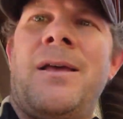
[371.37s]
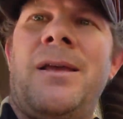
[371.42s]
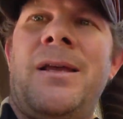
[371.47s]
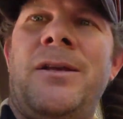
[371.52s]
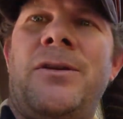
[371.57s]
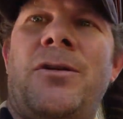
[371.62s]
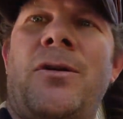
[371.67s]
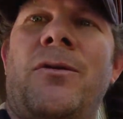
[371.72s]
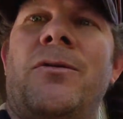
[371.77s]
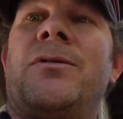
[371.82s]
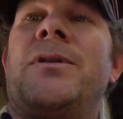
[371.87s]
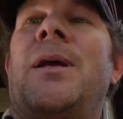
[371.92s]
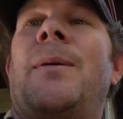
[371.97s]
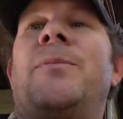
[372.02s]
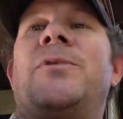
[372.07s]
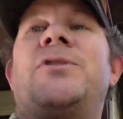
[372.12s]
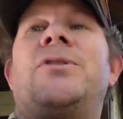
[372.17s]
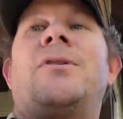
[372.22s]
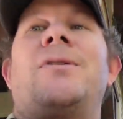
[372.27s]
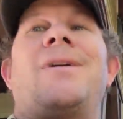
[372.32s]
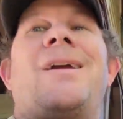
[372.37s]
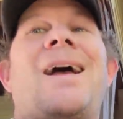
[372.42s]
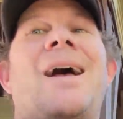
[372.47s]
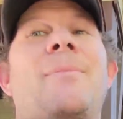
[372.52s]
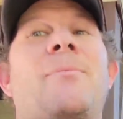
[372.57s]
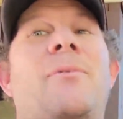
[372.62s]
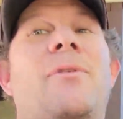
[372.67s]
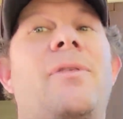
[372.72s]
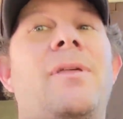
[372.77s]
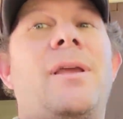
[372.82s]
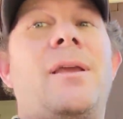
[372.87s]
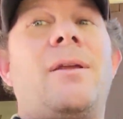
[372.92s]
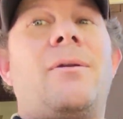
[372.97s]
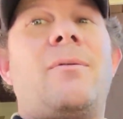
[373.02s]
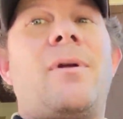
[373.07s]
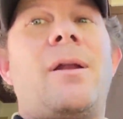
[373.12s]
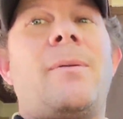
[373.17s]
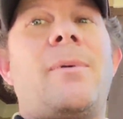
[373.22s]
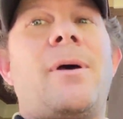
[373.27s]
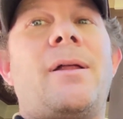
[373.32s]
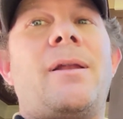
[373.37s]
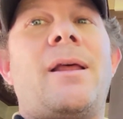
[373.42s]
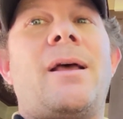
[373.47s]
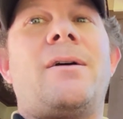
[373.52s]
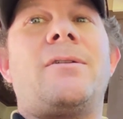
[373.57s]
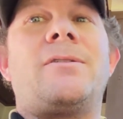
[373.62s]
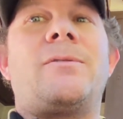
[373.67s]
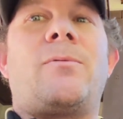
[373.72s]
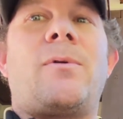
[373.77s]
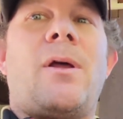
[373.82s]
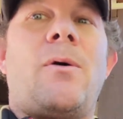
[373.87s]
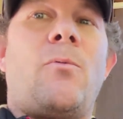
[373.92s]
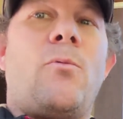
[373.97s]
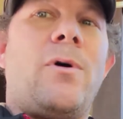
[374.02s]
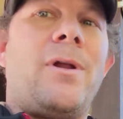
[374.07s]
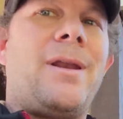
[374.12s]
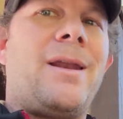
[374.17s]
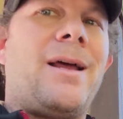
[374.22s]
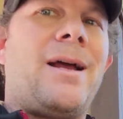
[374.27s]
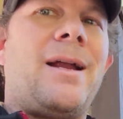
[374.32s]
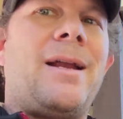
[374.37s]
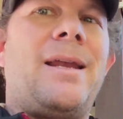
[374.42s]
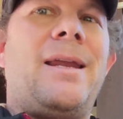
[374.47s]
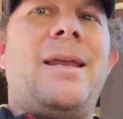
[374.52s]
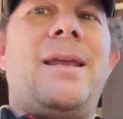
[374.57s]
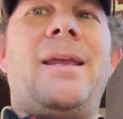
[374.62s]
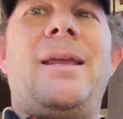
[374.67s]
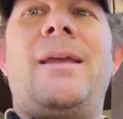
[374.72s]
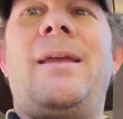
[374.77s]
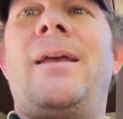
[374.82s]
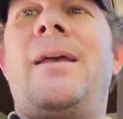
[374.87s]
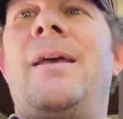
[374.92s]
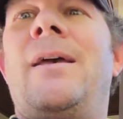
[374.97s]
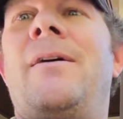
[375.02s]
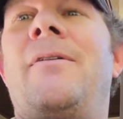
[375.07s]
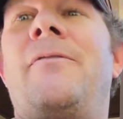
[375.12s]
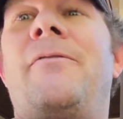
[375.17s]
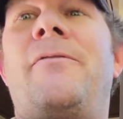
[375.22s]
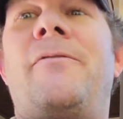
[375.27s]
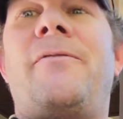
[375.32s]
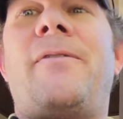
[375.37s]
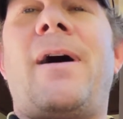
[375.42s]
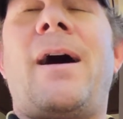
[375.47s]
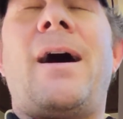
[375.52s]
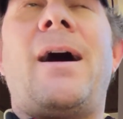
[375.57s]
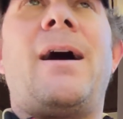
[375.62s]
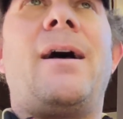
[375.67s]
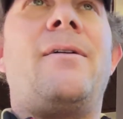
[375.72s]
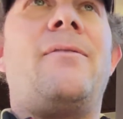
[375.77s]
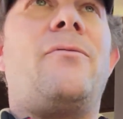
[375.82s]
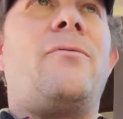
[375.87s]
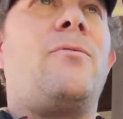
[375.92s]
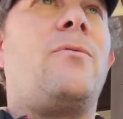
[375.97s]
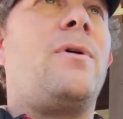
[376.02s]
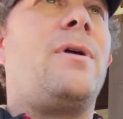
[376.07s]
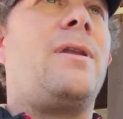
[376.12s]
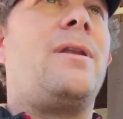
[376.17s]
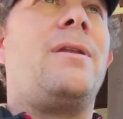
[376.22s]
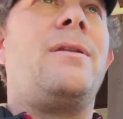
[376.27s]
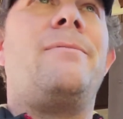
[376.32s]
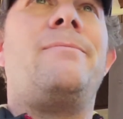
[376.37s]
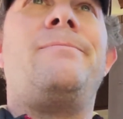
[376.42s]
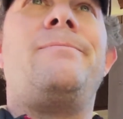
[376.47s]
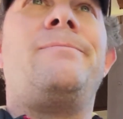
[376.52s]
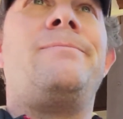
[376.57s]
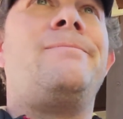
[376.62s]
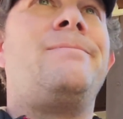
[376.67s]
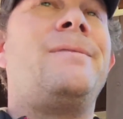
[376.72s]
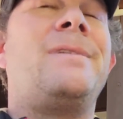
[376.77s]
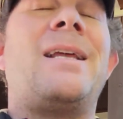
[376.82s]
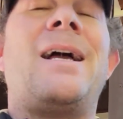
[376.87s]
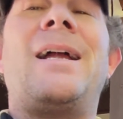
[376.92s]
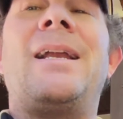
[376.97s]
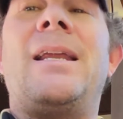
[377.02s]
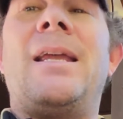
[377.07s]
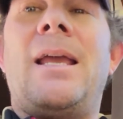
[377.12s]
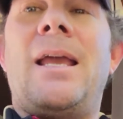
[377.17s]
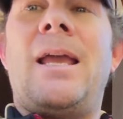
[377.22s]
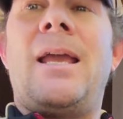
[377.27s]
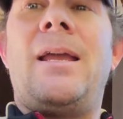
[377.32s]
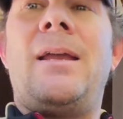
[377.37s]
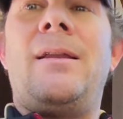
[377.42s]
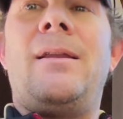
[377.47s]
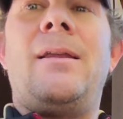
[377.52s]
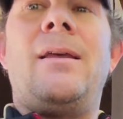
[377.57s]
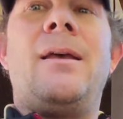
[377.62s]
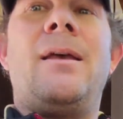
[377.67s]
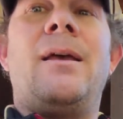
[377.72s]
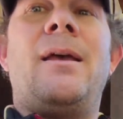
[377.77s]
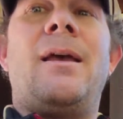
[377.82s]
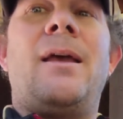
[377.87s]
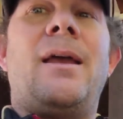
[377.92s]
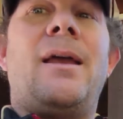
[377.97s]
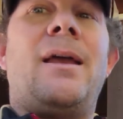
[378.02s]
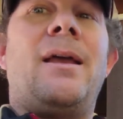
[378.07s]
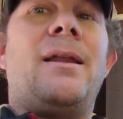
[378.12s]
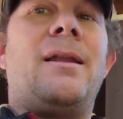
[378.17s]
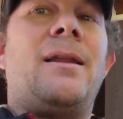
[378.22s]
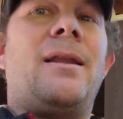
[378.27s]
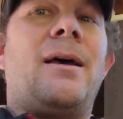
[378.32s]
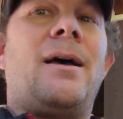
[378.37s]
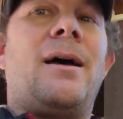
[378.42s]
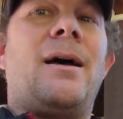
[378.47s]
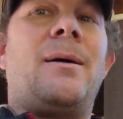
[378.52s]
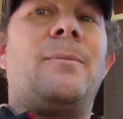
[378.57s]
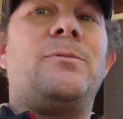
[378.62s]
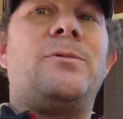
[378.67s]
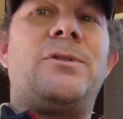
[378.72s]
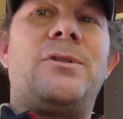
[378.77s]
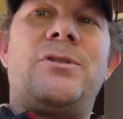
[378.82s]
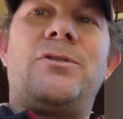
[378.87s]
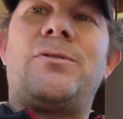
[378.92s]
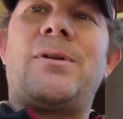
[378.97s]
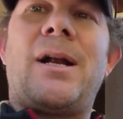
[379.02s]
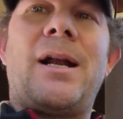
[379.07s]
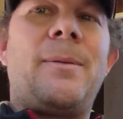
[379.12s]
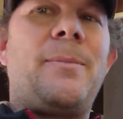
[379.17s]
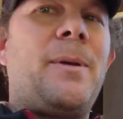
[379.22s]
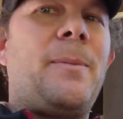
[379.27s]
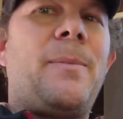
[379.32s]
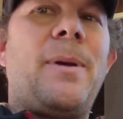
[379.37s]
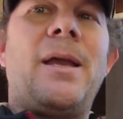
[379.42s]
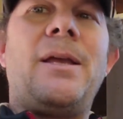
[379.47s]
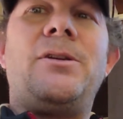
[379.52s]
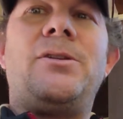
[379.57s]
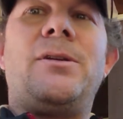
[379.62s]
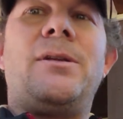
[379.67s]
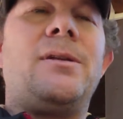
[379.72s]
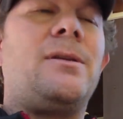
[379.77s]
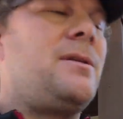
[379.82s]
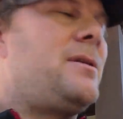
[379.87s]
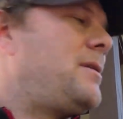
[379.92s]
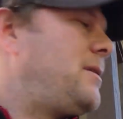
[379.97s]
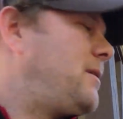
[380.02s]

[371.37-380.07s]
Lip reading: Internal temperature, I'm thinking right about now is around 195, 198, and I'm just trying to be patient.